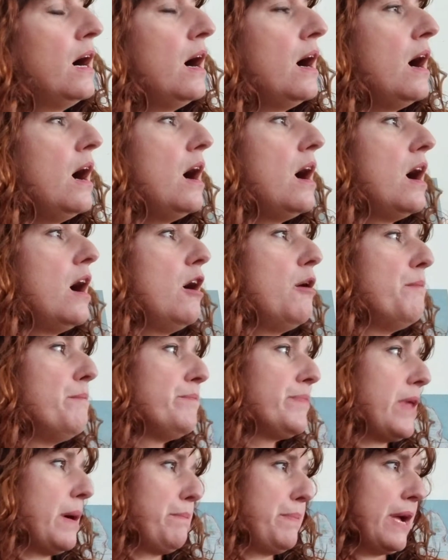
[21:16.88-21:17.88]

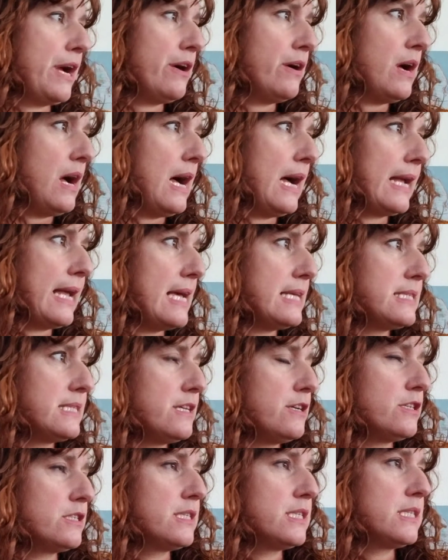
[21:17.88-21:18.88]
Um, apparent, I guess
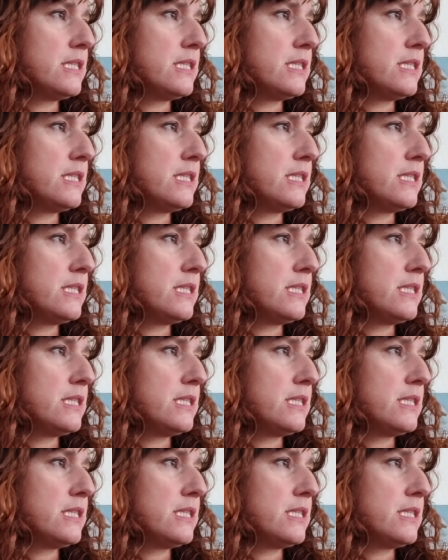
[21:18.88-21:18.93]
their,